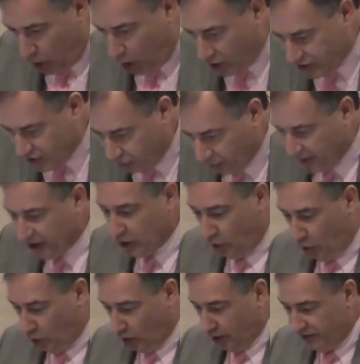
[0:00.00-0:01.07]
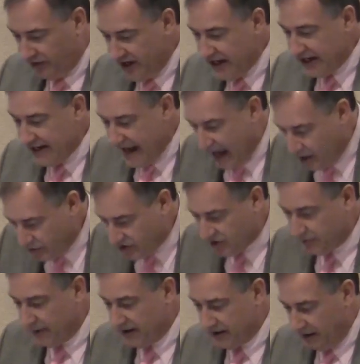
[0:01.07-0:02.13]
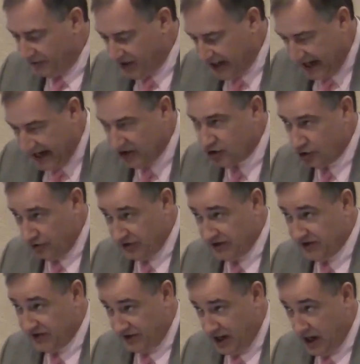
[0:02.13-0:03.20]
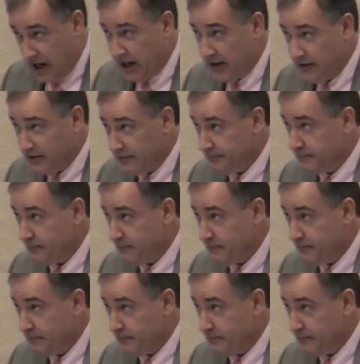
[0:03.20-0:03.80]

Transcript: also record the announcement of the angels inside.